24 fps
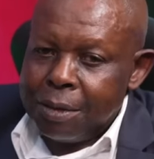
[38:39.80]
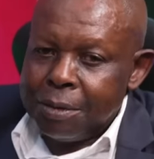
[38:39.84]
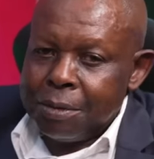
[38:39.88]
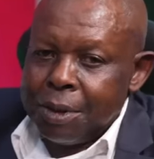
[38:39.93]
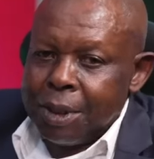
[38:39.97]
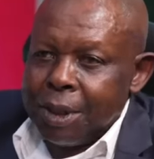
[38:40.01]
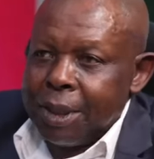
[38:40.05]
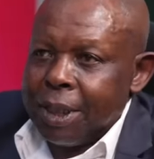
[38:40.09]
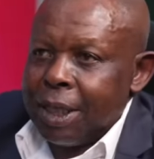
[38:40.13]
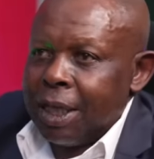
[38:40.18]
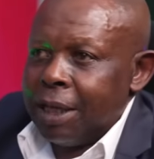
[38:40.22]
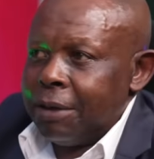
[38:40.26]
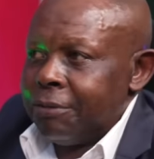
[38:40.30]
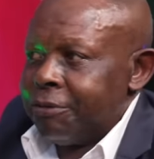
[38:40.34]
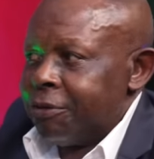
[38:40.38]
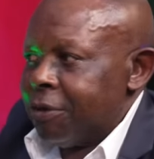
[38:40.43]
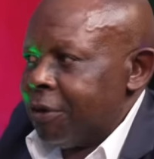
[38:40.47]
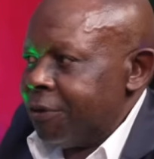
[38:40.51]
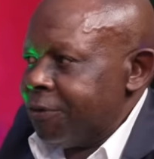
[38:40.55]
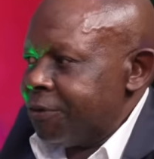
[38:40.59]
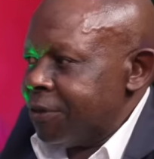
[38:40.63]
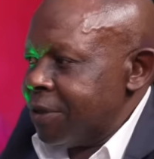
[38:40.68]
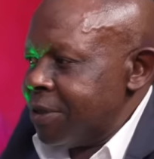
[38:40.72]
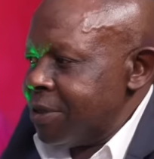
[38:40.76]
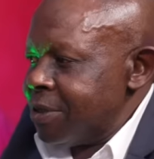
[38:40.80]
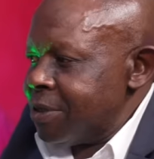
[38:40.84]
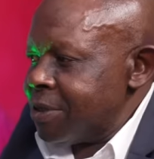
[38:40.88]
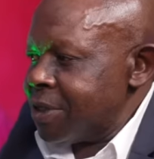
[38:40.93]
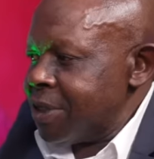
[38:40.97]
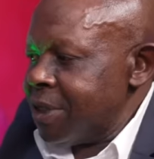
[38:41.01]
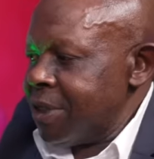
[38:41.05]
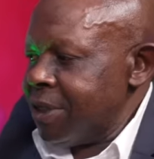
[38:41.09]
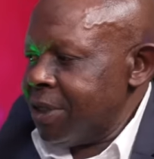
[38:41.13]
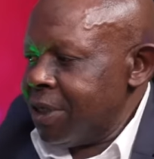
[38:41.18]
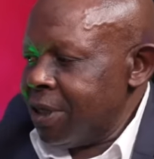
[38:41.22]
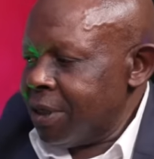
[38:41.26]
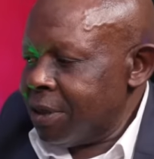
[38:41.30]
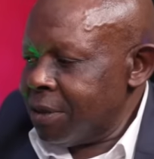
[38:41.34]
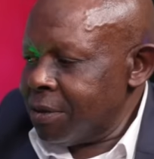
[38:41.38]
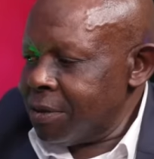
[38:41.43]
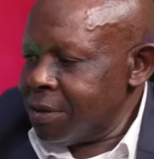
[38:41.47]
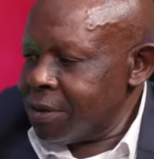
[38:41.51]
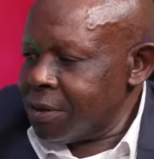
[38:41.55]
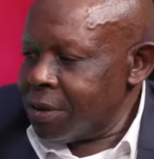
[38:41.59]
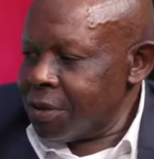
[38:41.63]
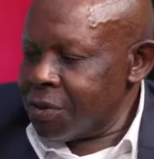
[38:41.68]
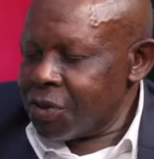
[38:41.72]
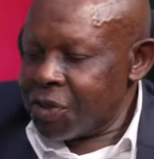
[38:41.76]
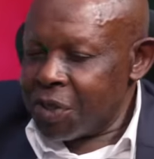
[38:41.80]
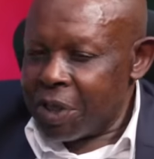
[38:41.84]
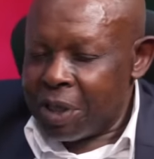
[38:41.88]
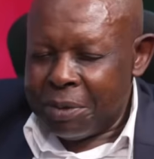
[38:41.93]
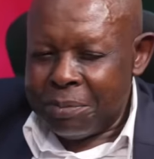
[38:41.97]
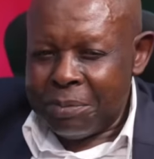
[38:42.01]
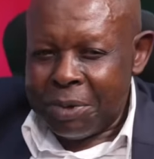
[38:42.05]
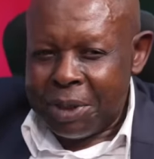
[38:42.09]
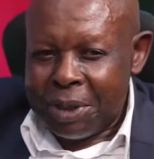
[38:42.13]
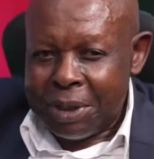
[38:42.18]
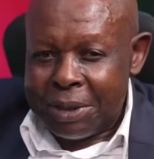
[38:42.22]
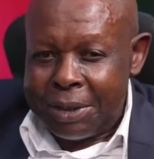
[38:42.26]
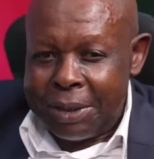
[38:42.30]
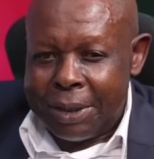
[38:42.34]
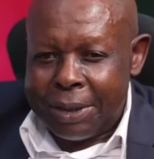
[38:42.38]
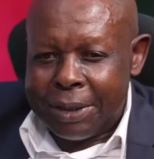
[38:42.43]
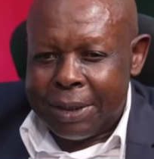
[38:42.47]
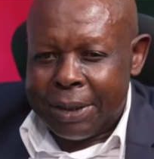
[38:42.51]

Well, I've often seen that on social media.